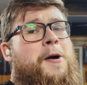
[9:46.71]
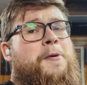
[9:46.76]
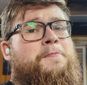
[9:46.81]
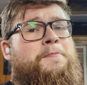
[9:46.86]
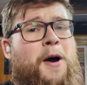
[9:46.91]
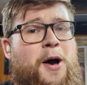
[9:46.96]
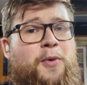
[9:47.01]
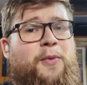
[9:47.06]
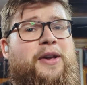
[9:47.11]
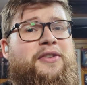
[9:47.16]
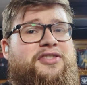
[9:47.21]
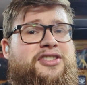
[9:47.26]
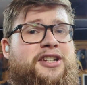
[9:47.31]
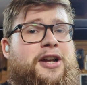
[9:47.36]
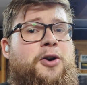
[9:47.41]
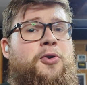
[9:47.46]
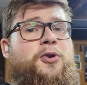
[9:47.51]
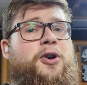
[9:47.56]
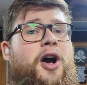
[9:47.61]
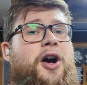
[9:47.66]
but we've
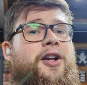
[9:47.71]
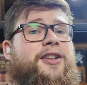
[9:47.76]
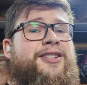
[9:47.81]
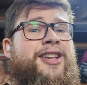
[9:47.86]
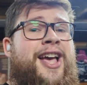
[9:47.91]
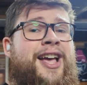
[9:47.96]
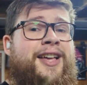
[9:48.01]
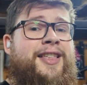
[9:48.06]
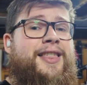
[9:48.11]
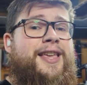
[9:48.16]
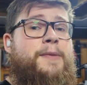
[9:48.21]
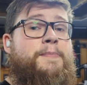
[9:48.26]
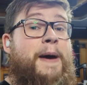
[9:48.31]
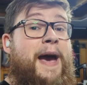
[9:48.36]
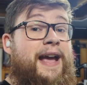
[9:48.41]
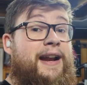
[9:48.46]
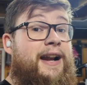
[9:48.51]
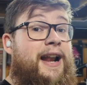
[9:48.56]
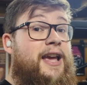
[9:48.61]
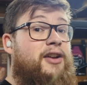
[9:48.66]
still got the
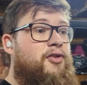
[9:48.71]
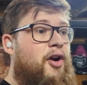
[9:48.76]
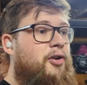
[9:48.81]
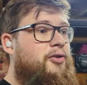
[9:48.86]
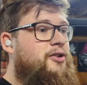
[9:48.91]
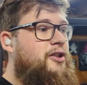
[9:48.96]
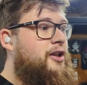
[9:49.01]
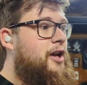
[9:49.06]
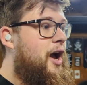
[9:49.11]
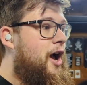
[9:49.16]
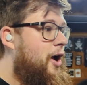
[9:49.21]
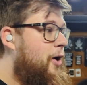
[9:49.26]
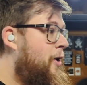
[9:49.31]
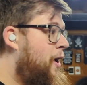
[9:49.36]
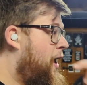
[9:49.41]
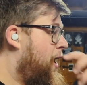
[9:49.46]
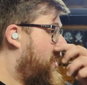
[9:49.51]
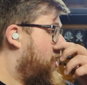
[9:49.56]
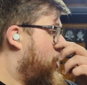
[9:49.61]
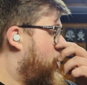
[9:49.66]
Pendlay rows to go,
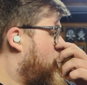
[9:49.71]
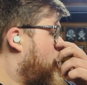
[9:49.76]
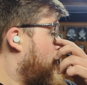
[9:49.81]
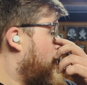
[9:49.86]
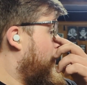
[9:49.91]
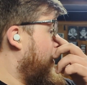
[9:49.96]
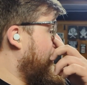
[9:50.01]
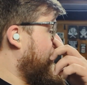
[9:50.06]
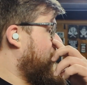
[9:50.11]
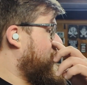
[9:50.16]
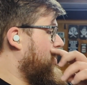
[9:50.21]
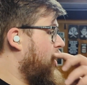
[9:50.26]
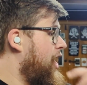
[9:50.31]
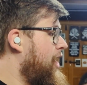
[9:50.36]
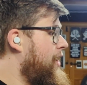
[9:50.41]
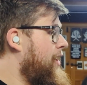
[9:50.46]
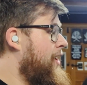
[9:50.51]
which